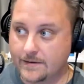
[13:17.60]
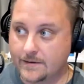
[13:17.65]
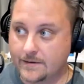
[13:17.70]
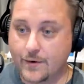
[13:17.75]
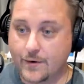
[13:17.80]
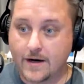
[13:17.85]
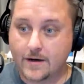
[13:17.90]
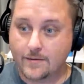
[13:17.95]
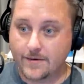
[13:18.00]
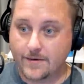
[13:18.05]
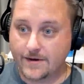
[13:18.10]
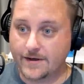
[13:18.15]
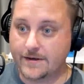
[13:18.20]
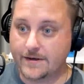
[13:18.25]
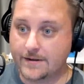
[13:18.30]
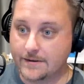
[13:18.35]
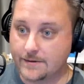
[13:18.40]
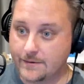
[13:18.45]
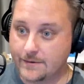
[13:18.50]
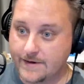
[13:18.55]
track
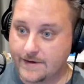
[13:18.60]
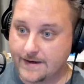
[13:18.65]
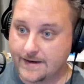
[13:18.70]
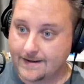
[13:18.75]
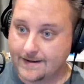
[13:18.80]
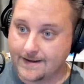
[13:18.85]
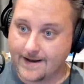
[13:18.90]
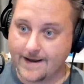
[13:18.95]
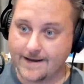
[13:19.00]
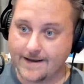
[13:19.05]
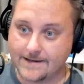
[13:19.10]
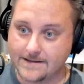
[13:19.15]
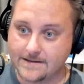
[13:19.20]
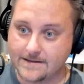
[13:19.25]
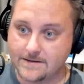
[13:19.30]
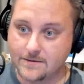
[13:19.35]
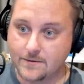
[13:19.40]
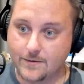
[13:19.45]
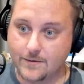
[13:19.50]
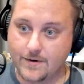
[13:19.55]
record during
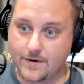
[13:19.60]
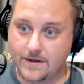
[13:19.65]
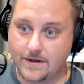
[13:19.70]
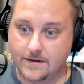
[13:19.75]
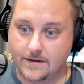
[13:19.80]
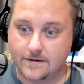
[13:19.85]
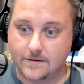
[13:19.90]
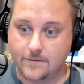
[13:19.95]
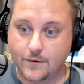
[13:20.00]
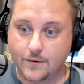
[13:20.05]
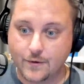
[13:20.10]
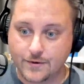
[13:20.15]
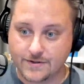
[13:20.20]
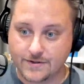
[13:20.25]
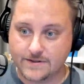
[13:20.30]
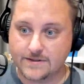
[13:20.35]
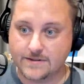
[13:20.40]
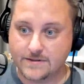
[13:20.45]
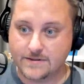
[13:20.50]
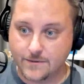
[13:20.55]
class, during
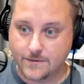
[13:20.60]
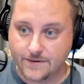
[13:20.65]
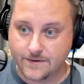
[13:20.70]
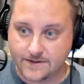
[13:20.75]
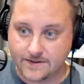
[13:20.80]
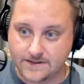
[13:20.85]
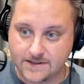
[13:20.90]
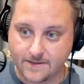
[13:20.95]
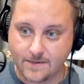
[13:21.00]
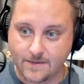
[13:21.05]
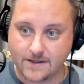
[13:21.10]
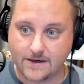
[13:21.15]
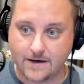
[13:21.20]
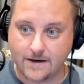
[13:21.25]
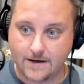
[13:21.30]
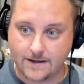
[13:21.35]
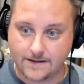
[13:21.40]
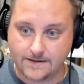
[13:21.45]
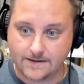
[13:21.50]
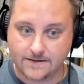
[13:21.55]
courses, during
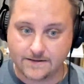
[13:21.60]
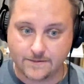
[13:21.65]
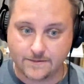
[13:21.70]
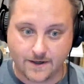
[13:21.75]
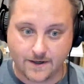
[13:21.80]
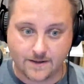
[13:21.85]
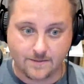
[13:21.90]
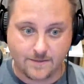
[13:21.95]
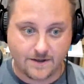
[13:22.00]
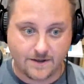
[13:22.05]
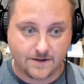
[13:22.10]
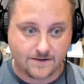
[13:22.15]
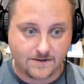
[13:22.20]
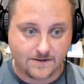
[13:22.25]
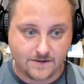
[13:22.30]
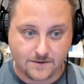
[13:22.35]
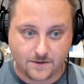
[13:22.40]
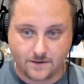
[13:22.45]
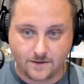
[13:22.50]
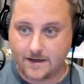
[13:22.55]
seminars, right? Because
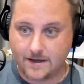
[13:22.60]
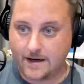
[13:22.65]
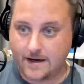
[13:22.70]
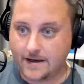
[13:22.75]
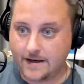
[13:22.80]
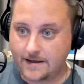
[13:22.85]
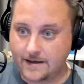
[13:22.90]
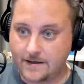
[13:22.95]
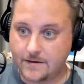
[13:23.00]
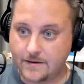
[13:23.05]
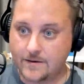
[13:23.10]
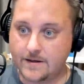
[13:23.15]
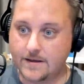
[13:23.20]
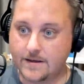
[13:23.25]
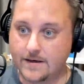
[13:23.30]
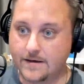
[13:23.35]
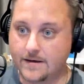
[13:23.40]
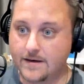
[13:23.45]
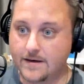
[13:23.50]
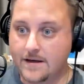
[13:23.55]
it's online, and
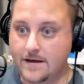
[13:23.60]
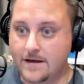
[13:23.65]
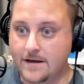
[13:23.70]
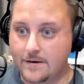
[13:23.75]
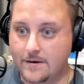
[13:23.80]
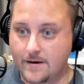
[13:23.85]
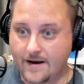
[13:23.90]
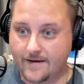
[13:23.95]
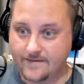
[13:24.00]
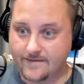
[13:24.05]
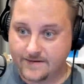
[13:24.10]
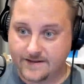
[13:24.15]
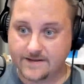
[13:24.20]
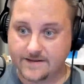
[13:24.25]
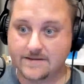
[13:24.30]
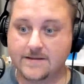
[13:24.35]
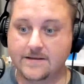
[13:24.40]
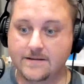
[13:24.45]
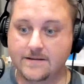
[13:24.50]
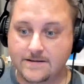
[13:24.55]
you have
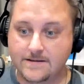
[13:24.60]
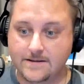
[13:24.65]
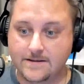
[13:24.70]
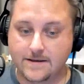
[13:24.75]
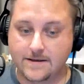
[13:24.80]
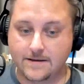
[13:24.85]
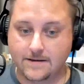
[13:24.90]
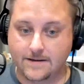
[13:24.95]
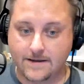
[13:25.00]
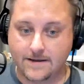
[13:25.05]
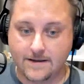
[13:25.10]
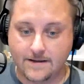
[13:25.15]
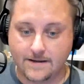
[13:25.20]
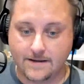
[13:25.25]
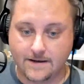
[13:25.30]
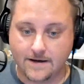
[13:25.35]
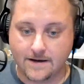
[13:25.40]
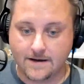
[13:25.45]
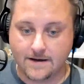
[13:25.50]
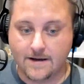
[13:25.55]
this statistical
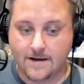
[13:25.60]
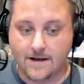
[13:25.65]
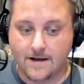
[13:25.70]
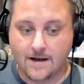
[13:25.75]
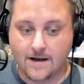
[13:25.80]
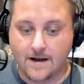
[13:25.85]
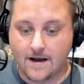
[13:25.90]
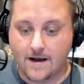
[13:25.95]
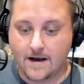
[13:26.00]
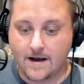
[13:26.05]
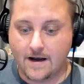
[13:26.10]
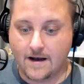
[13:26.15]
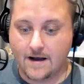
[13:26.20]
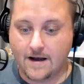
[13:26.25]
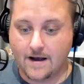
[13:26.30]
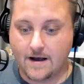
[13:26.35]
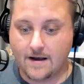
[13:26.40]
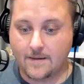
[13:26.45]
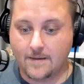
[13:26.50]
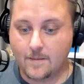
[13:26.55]
data,
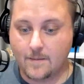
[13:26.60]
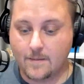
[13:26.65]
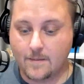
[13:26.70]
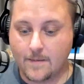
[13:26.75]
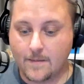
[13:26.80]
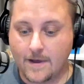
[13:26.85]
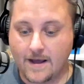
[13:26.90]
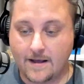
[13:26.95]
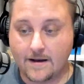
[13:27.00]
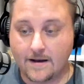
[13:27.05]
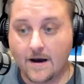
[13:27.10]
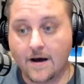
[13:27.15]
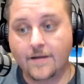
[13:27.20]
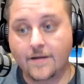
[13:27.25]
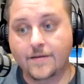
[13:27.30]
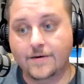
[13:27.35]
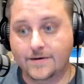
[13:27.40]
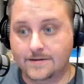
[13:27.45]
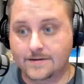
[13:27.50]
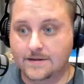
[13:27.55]
and
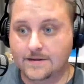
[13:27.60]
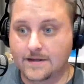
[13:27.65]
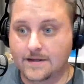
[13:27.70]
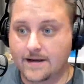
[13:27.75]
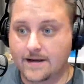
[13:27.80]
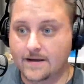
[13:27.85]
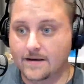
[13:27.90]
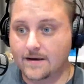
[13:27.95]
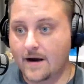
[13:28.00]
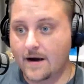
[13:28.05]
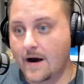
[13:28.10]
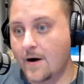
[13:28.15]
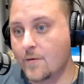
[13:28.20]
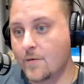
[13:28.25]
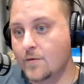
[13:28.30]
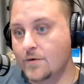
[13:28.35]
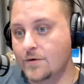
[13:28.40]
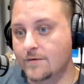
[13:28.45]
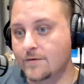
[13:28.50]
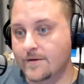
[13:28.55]
others. Like, how
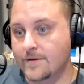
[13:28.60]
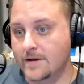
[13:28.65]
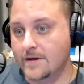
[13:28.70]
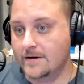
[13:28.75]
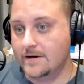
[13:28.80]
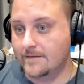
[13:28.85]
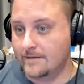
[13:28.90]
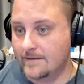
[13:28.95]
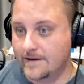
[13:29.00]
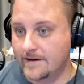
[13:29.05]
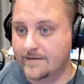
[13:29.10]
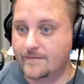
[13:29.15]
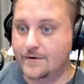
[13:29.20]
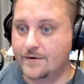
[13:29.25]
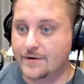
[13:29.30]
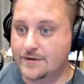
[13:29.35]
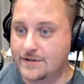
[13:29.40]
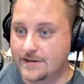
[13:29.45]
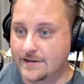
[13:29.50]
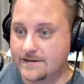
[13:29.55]
would you think of
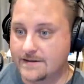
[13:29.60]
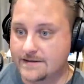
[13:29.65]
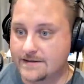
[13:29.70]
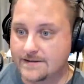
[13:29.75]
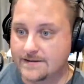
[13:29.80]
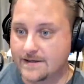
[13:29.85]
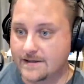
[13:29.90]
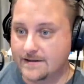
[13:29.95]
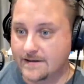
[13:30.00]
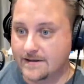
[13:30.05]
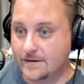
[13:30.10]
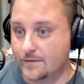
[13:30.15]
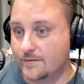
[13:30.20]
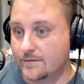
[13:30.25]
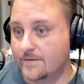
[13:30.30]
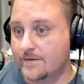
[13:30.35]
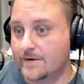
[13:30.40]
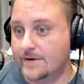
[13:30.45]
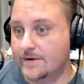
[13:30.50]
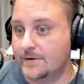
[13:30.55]
leveraging this data to
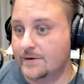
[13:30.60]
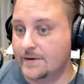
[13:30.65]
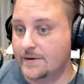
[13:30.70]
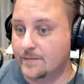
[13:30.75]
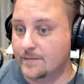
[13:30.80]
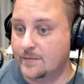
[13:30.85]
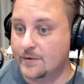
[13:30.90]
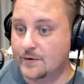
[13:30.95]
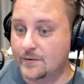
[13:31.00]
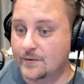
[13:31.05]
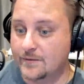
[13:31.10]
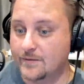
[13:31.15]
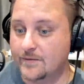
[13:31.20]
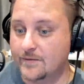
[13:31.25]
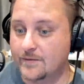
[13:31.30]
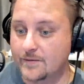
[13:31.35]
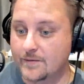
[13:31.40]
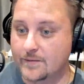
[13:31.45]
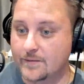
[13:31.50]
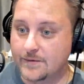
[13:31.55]
further improve
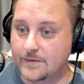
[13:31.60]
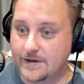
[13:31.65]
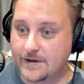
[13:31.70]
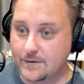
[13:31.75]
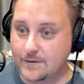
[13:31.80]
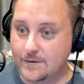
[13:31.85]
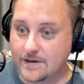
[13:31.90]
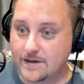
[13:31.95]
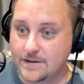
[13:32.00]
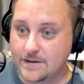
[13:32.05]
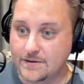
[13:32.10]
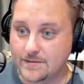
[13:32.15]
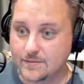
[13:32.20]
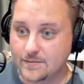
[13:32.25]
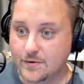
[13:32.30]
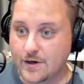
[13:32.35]
the education